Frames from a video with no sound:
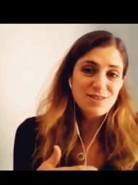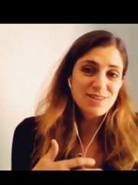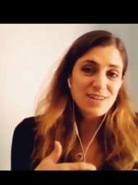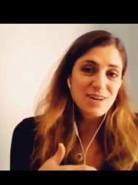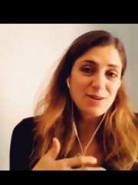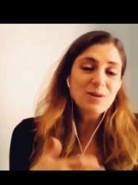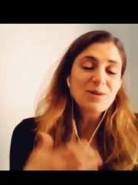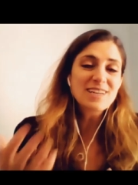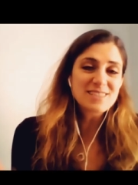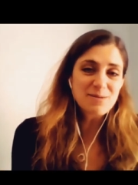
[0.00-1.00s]
you know,
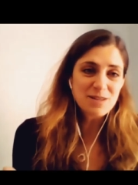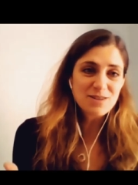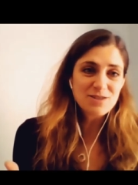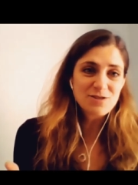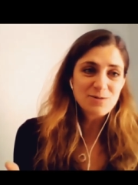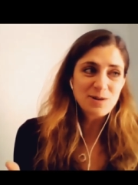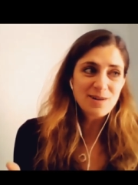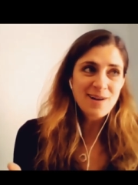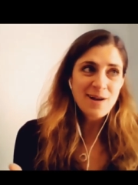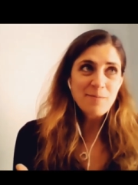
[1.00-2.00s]
communicate something to consumer?
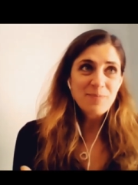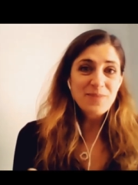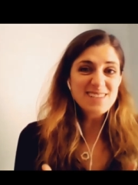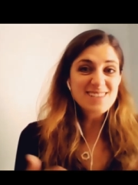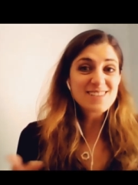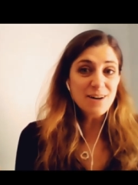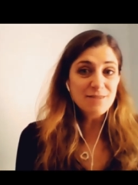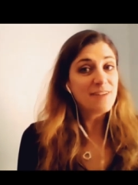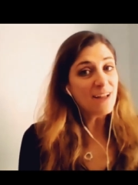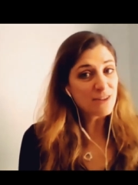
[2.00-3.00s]
This is of
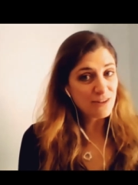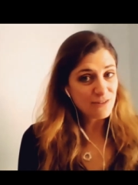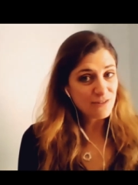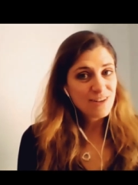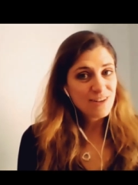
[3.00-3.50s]
value,